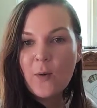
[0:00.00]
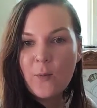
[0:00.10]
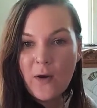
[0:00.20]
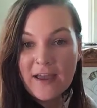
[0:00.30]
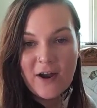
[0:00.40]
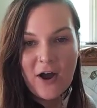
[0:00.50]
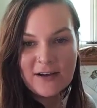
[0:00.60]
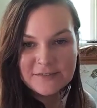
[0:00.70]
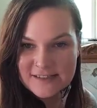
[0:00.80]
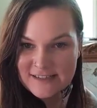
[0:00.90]
quite
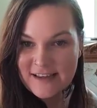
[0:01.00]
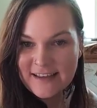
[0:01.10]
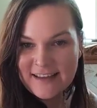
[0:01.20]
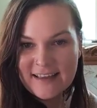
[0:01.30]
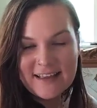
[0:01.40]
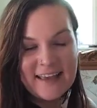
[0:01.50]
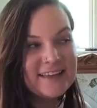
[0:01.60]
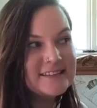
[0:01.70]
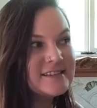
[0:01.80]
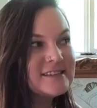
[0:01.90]
often,
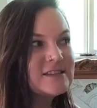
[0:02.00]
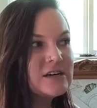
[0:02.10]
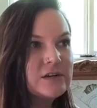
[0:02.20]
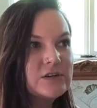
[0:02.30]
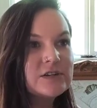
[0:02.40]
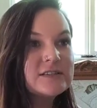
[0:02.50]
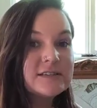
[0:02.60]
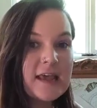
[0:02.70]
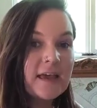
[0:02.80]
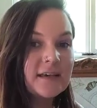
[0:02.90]
it's they're
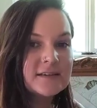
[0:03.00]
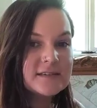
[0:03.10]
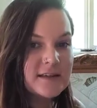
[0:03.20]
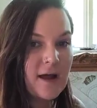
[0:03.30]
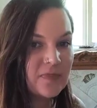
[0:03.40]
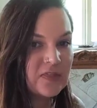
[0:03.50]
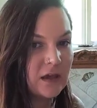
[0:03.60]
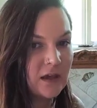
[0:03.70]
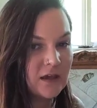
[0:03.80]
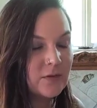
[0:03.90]
saying
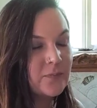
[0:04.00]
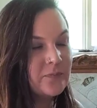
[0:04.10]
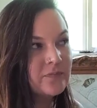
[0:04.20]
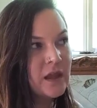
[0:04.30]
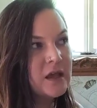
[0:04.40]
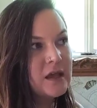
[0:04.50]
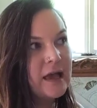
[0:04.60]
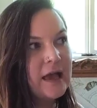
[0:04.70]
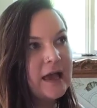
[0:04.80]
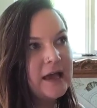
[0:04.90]
something
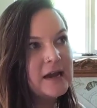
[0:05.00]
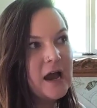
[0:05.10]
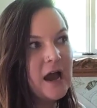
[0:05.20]
and